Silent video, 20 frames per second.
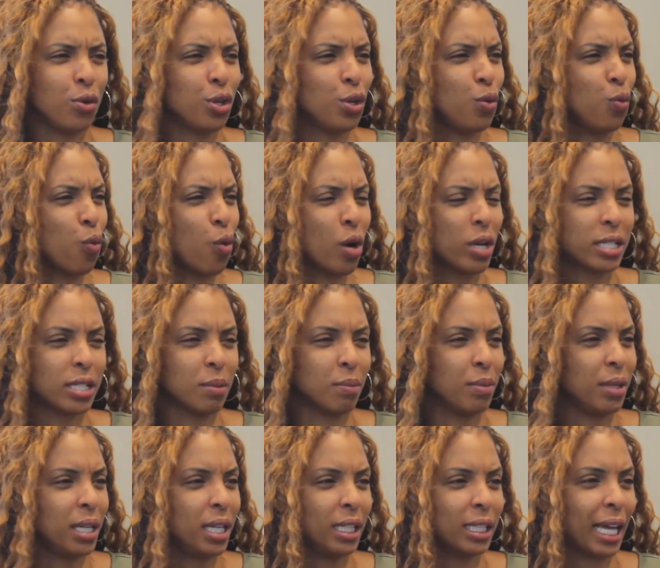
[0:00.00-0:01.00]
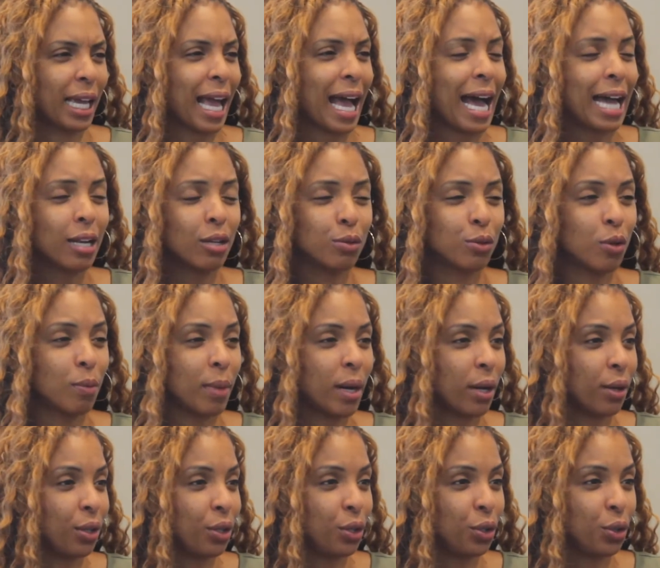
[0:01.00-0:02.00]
you want to be. Like, I don't know about